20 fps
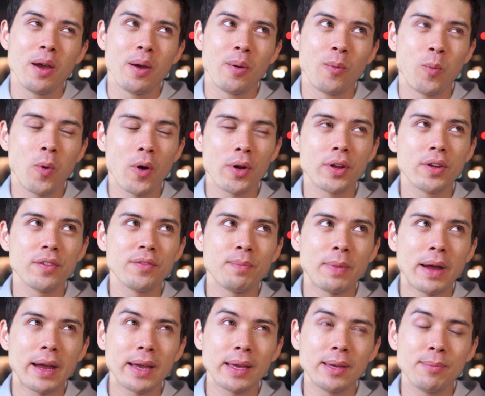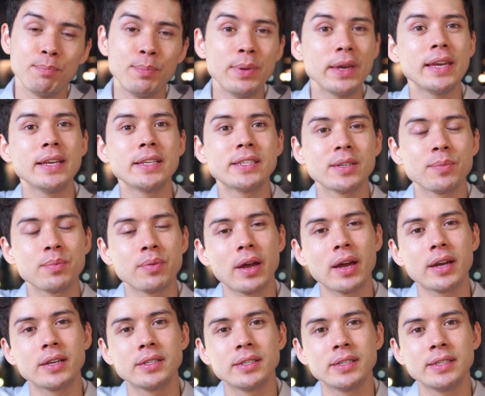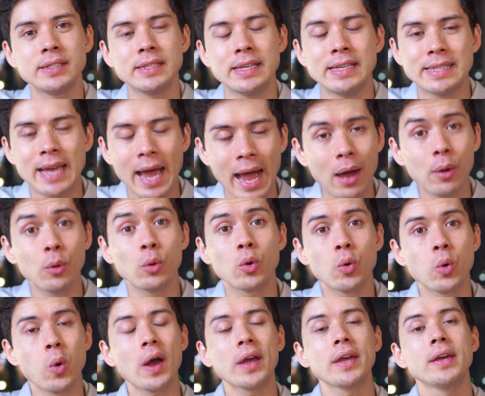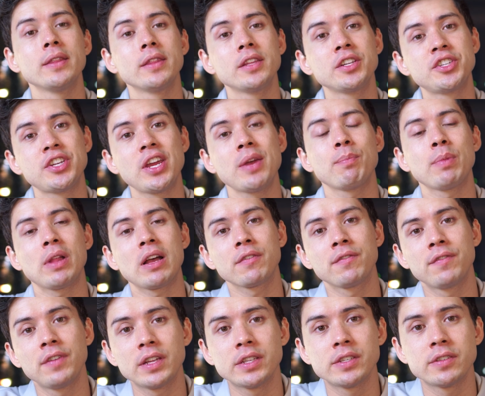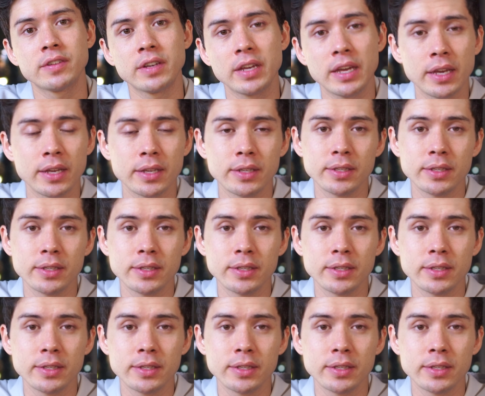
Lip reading: One of my biggest surprises is how quiet the JetBlack Victory